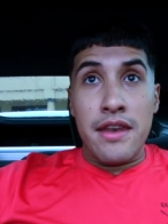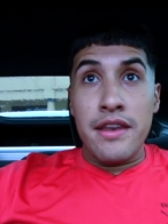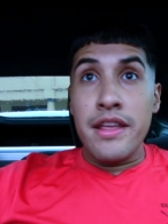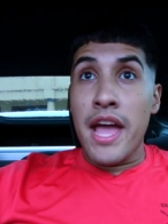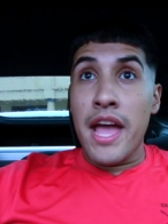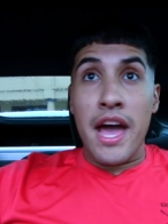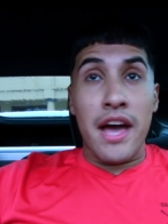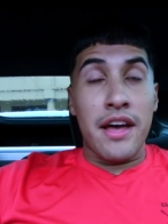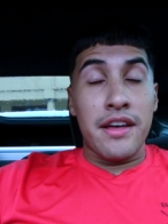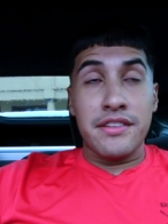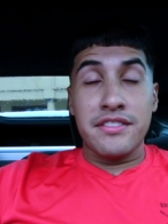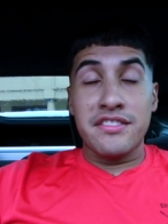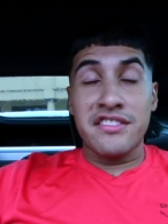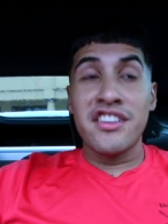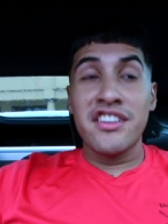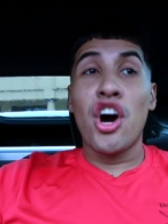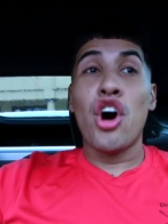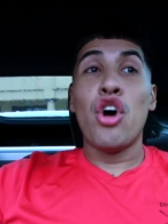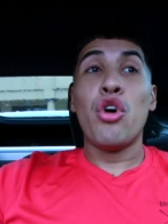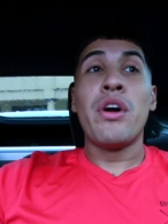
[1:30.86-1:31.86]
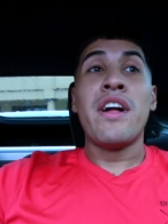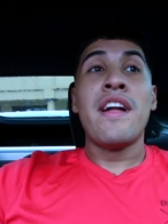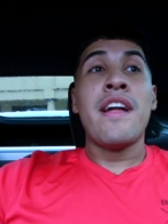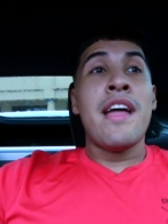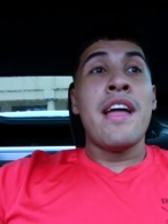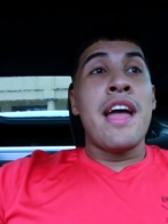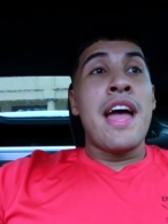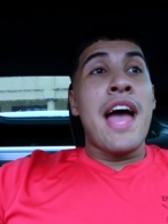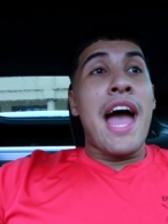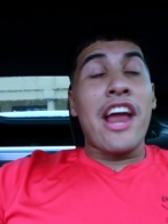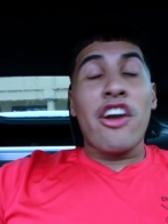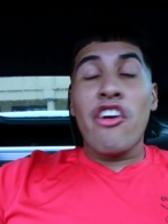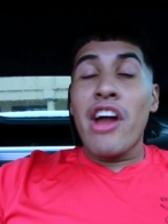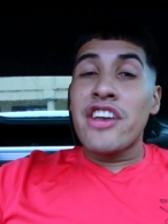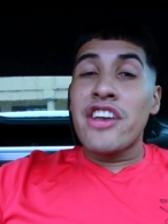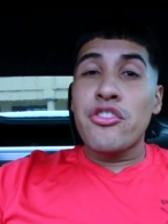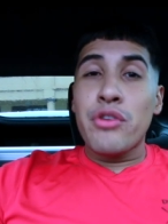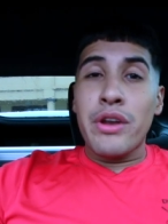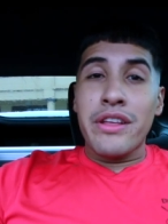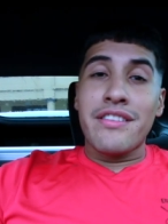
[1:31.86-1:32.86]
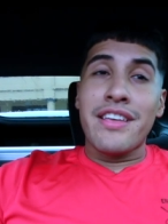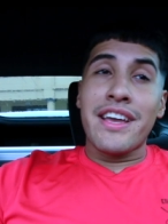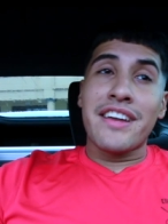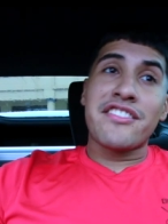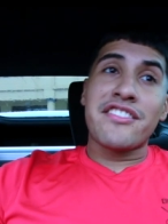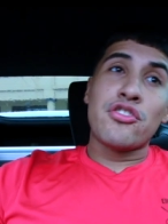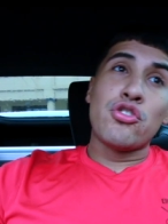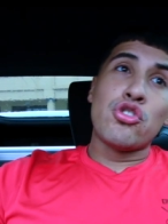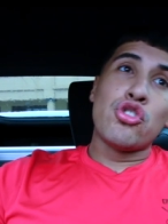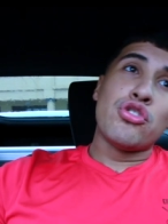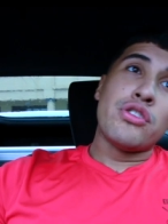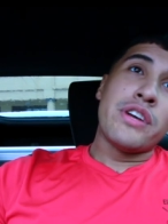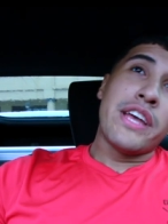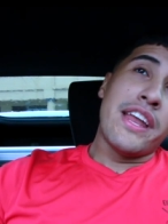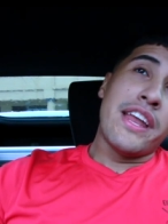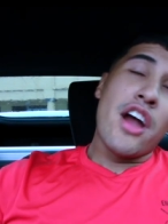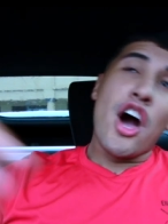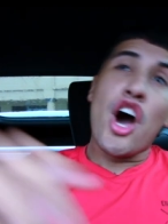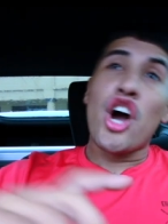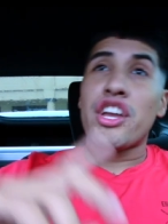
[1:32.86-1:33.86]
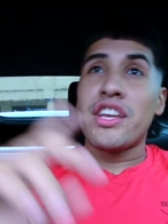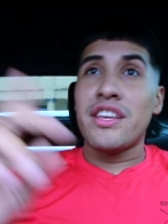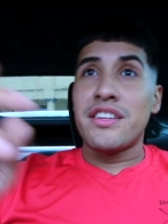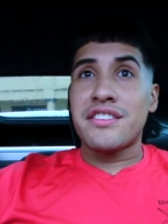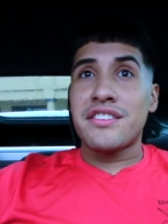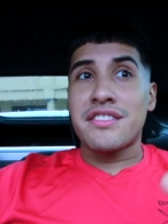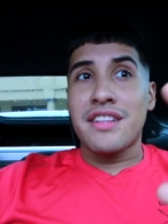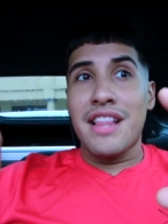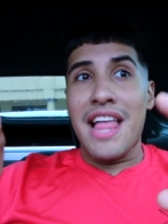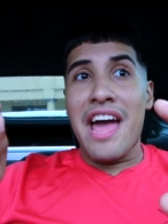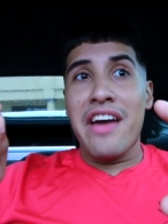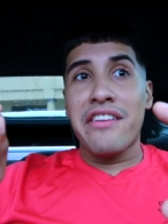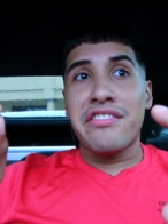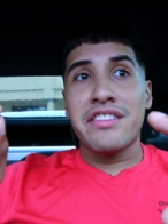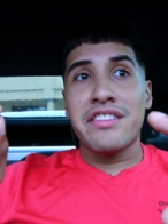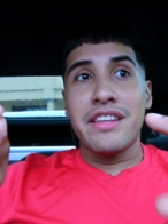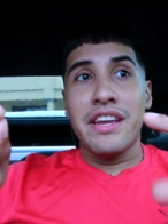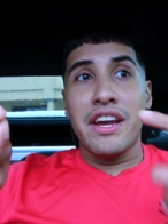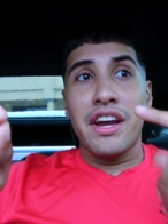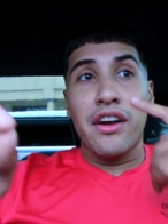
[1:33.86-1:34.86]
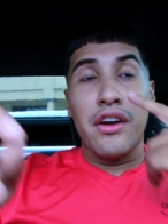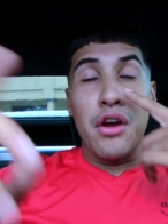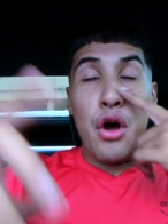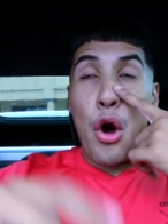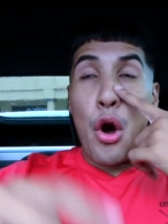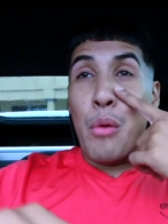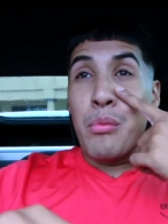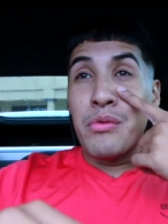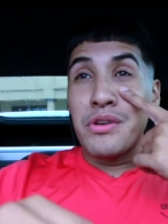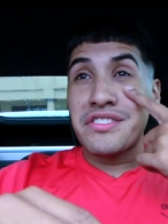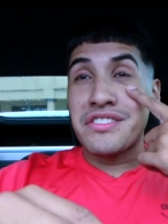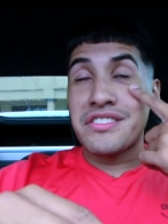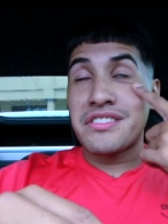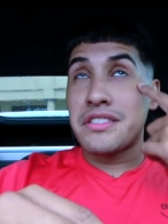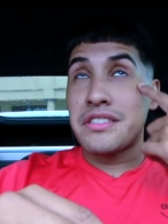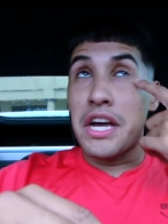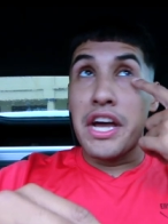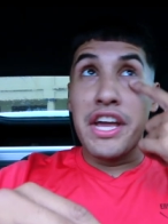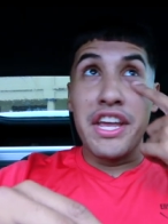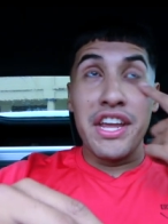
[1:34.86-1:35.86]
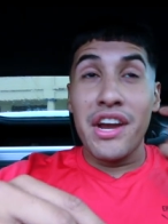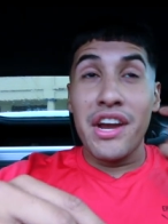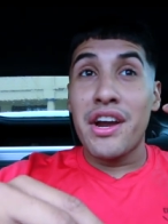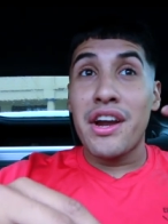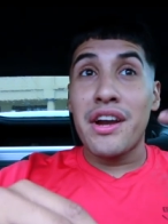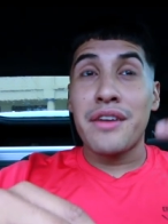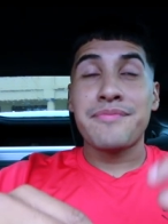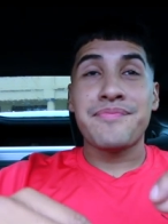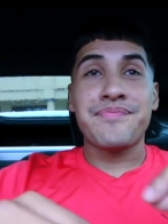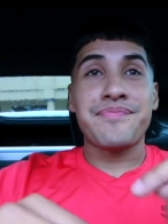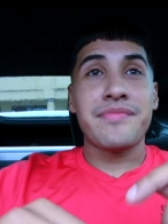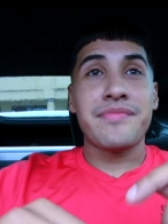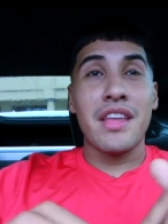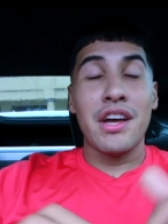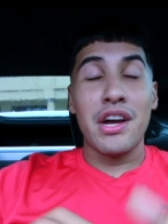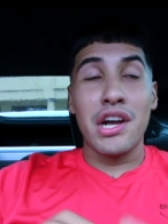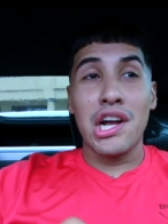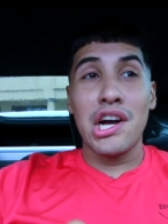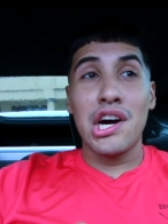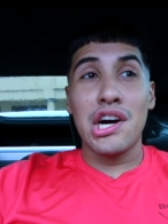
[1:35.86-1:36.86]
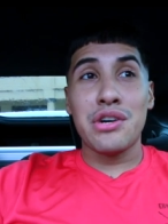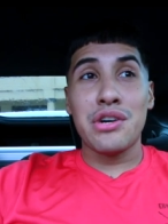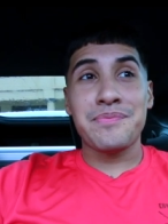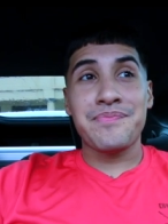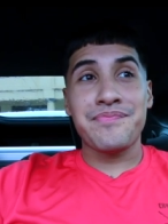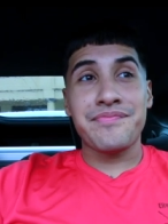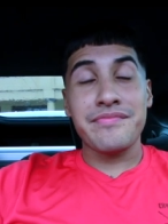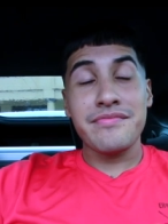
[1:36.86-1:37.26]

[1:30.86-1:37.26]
yeah, so I graduated tech school in August last year, almost a year ago,